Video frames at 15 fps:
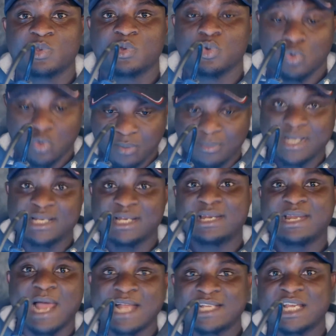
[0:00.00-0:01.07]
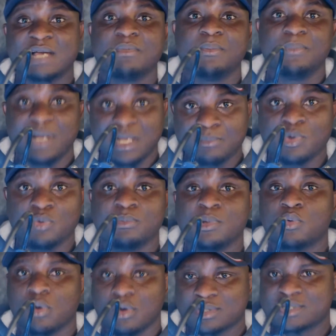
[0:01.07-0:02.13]
obenyi ni da cha blame you
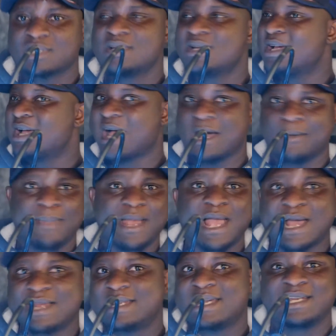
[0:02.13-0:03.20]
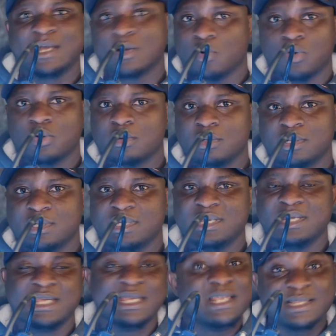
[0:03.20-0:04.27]
because abai ade da ho
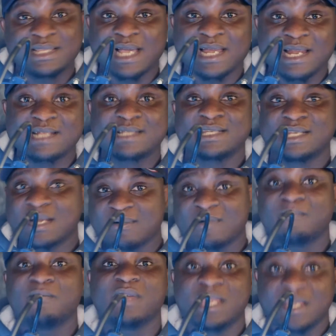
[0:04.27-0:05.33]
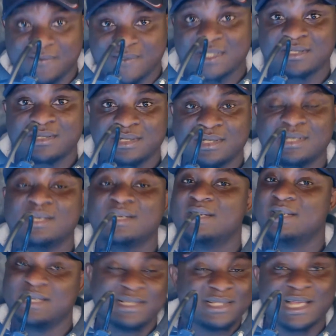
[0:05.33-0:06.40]
internet never forgives
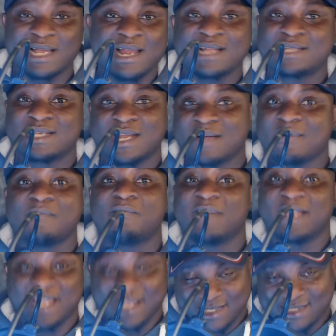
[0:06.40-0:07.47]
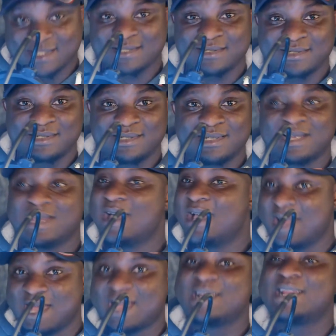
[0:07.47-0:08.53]
internet never forget e
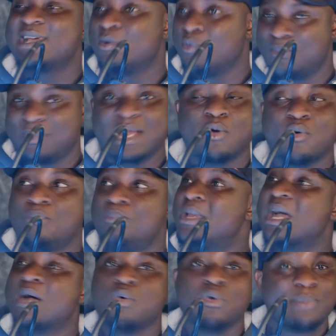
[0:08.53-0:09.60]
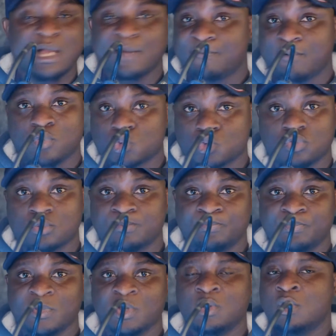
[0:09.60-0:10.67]
ade obia phone
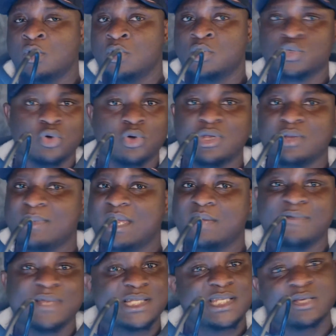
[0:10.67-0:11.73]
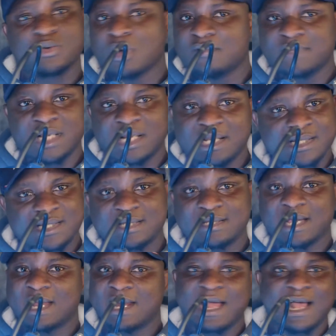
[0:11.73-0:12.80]
so you may even think of deleting
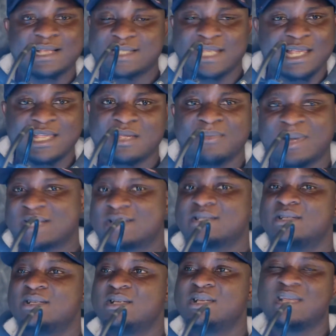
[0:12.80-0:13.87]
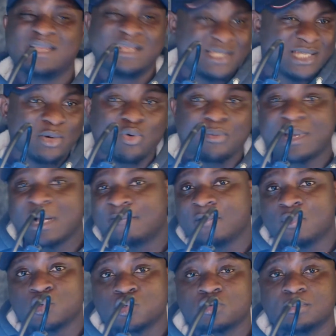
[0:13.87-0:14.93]
and I say but he say obia
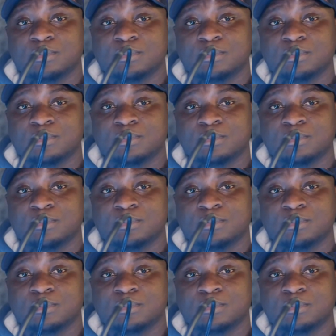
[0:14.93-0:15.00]
phone so